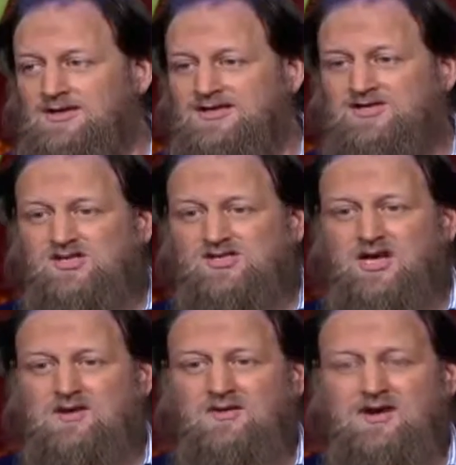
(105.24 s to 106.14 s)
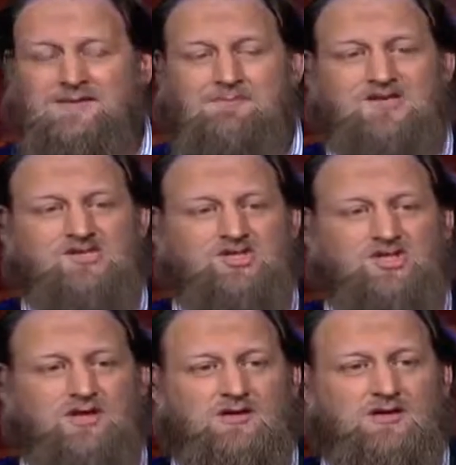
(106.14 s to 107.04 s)
is his servant and
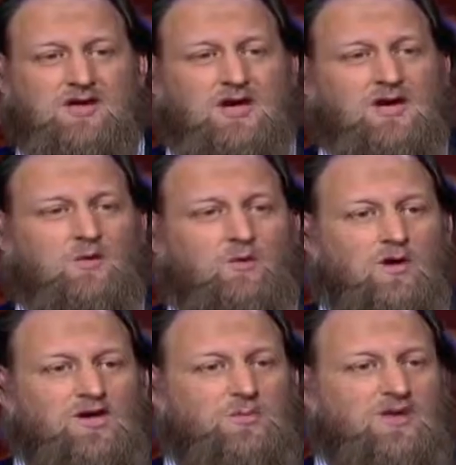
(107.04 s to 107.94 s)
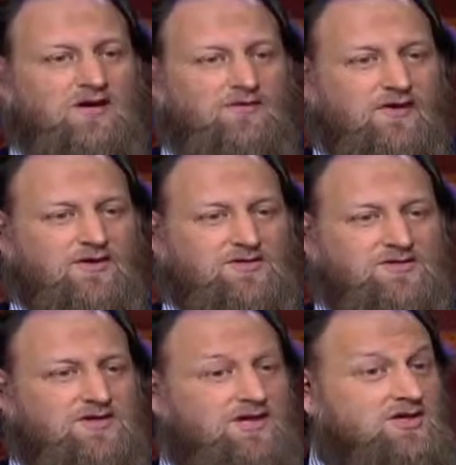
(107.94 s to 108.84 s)
messenger. What a
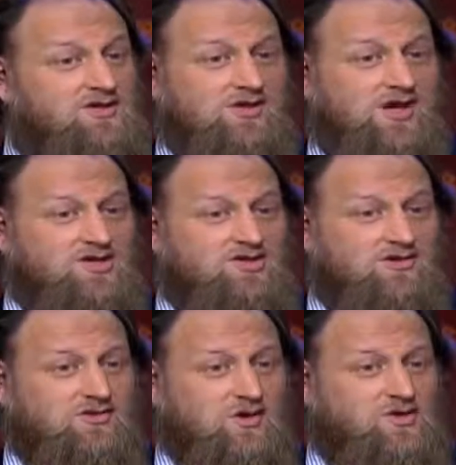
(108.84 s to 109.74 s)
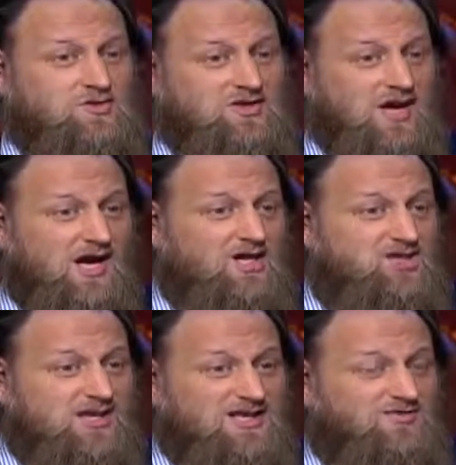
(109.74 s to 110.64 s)
perfect introduction the Khutbat al
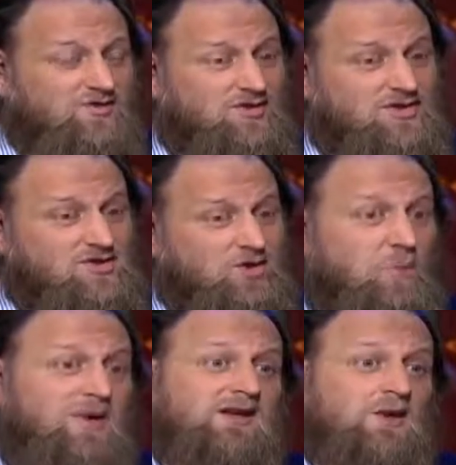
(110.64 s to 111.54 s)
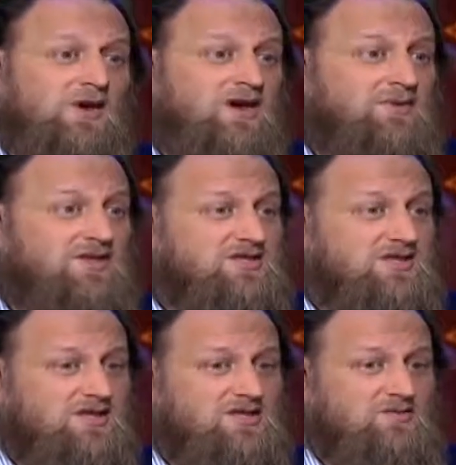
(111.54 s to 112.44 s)
Hajah is for this topic that we're going to be
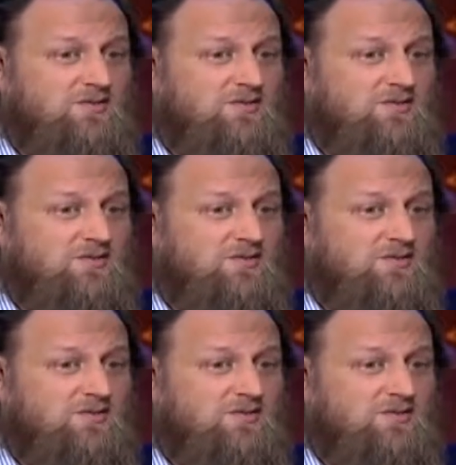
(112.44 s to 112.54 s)
discussing,